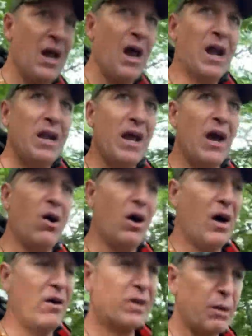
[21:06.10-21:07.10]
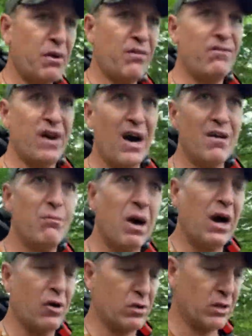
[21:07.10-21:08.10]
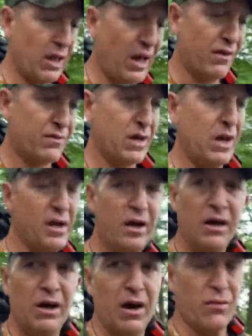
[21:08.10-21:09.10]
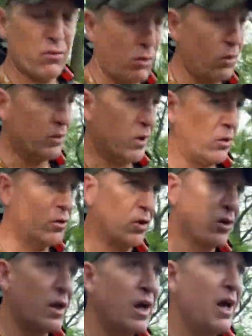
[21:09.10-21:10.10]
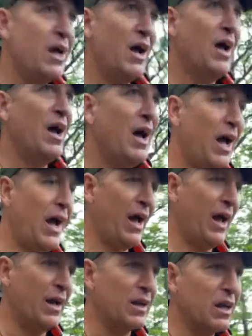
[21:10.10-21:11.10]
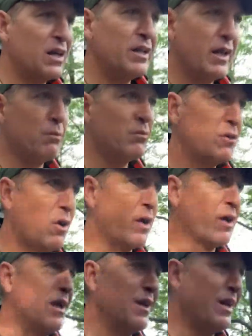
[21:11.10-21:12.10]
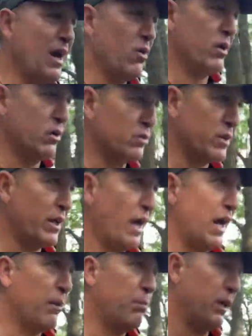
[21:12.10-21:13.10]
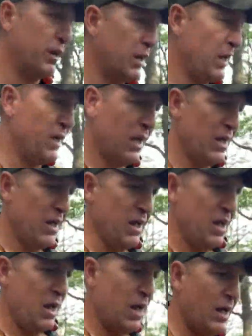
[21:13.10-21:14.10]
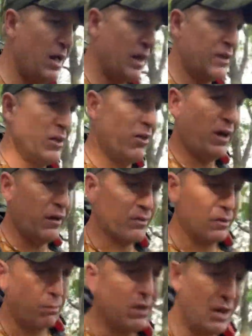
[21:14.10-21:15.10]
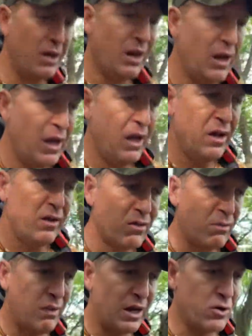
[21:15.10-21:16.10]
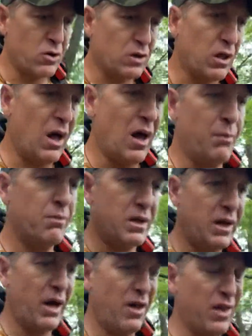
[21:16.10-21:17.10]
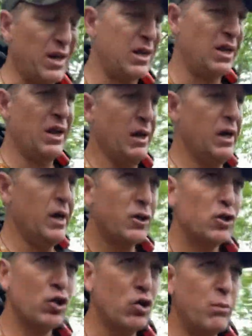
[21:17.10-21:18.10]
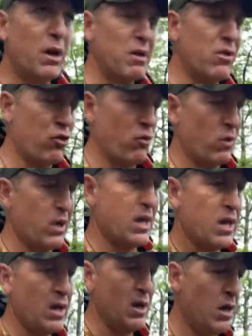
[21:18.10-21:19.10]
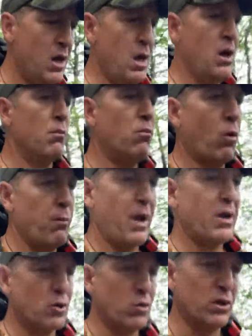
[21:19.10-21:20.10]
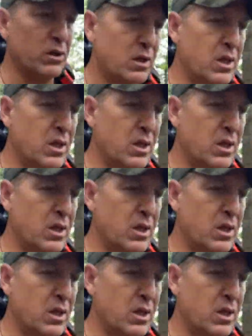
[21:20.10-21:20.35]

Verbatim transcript: now, I've got about five miles left of the roller coasters, and luckily I'm starting on a downhill today, but I still have some, some major climbs today. I think two, maybe three more major ones